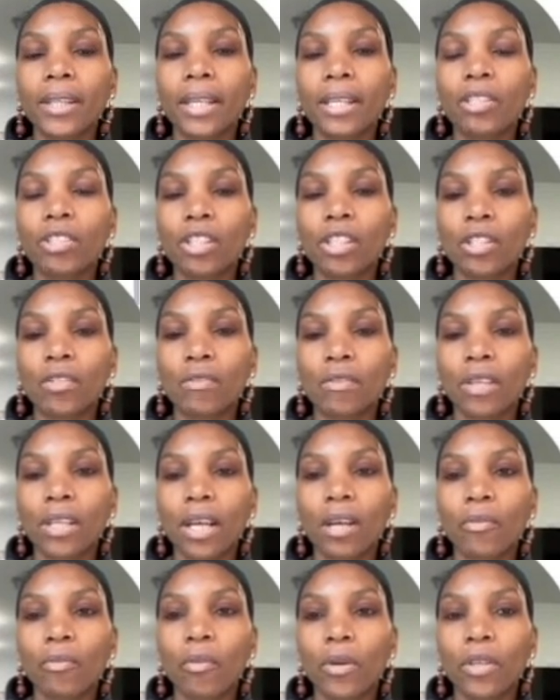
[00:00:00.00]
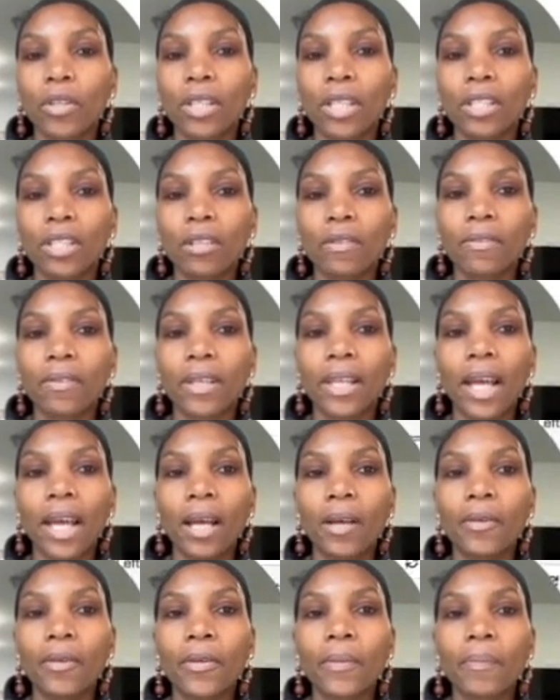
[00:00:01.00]
then just fill out what you need to fill
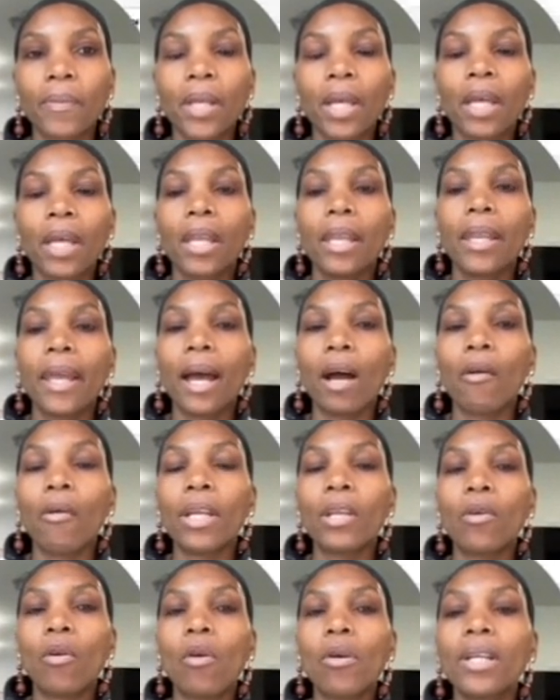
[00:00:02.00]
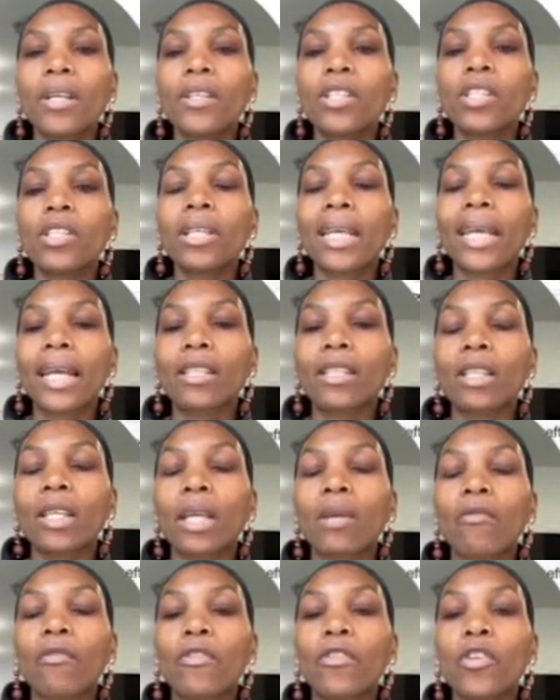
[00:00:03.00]
out. Now, in order to get
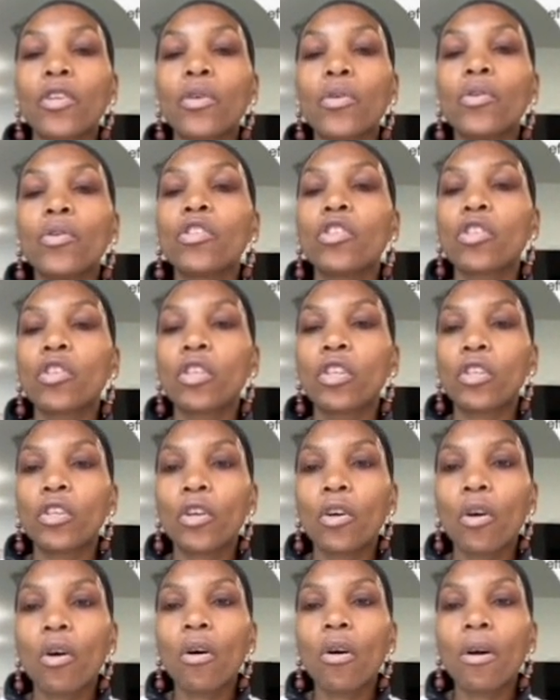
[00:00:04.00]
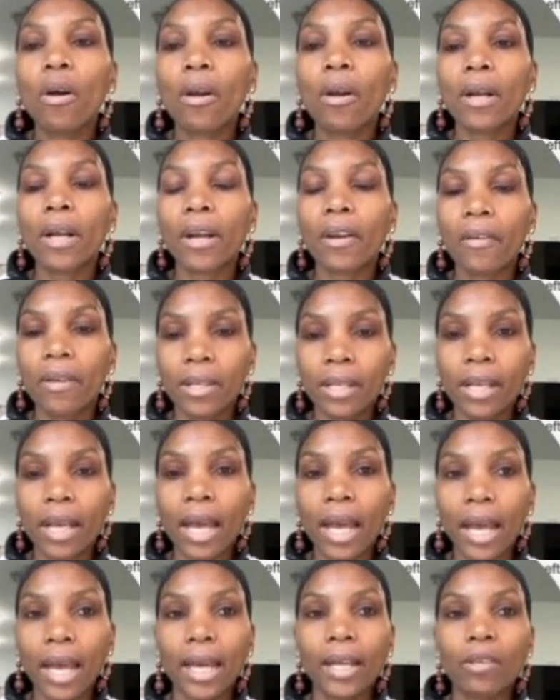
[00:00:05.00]
views to your credit
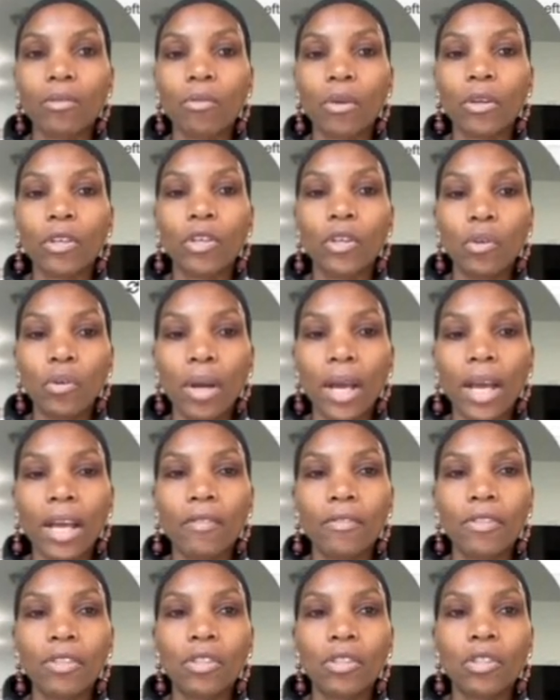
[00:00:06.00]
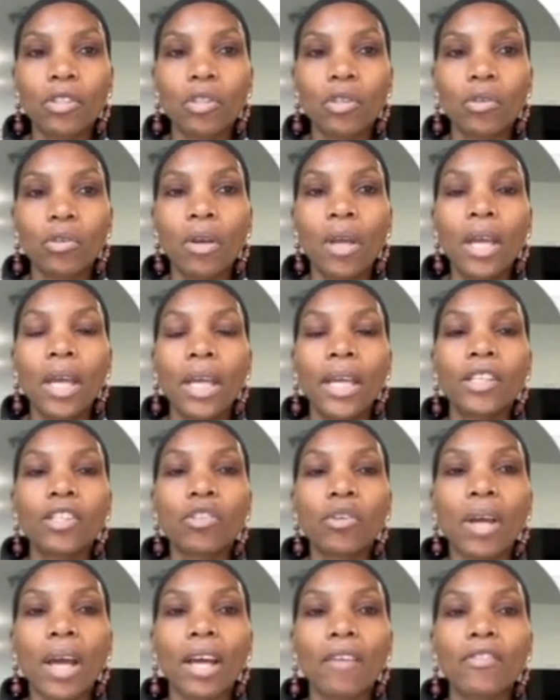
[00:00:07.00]
ad, what you have to do
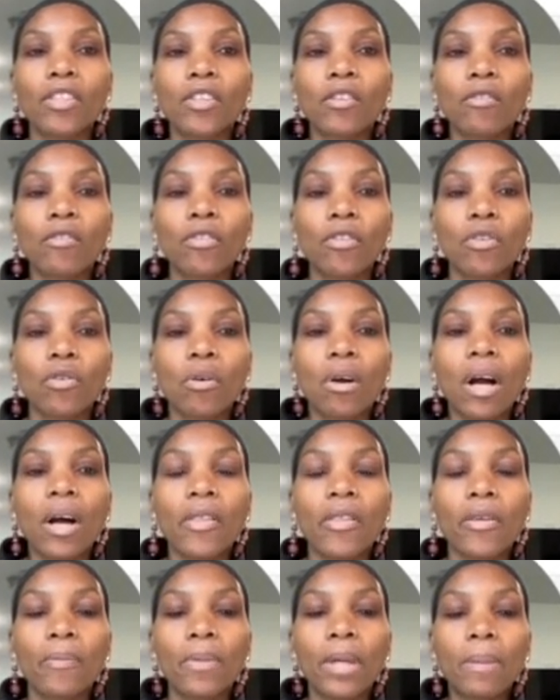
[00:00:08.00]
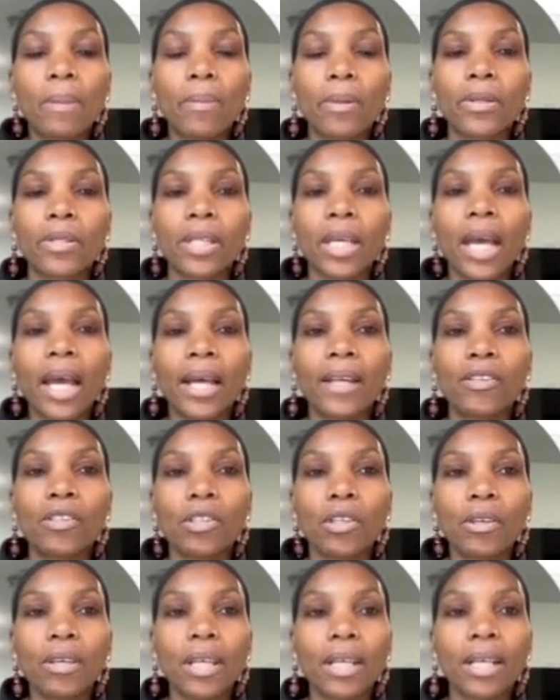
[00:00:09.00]
is you have to view other people's ads.
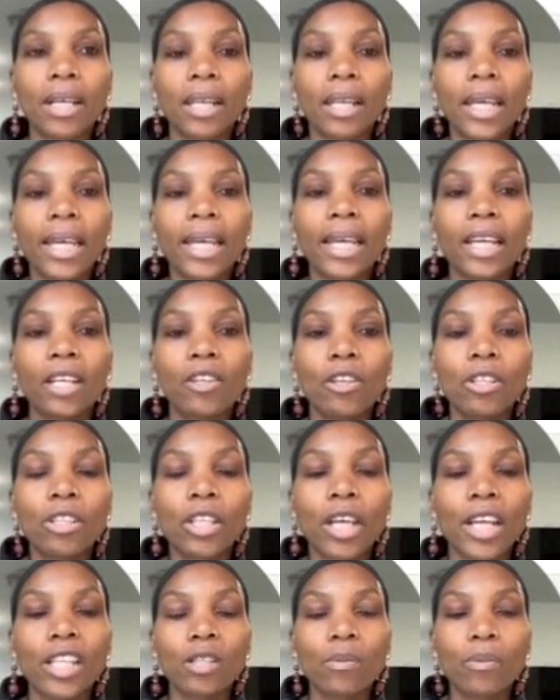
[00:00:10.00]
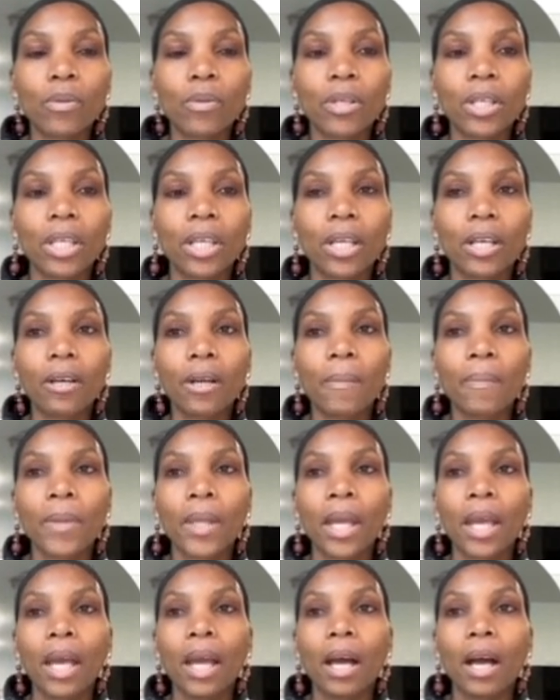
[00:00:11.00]
So you can click in your dashboard here,
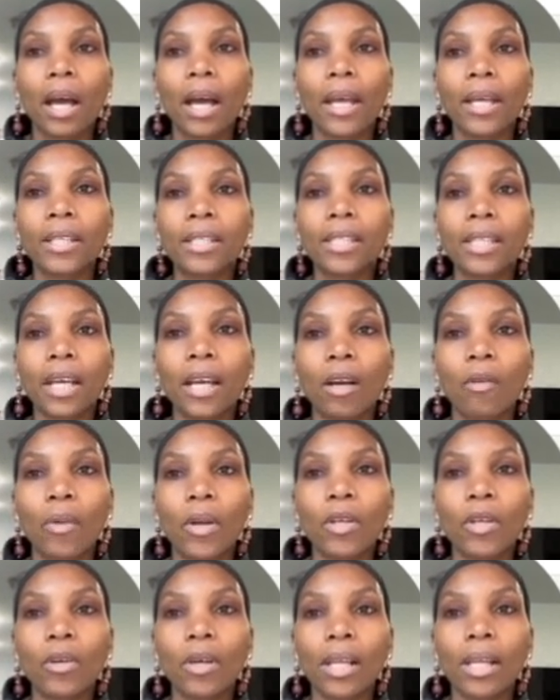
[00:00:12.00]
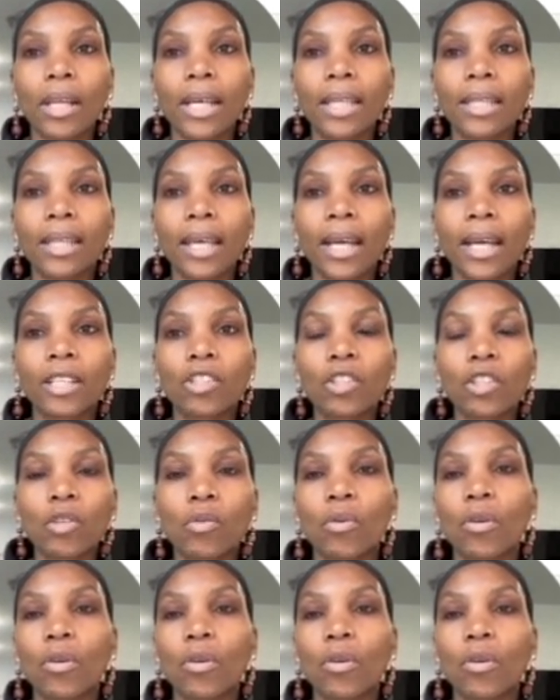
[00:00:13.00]
and when you click that, you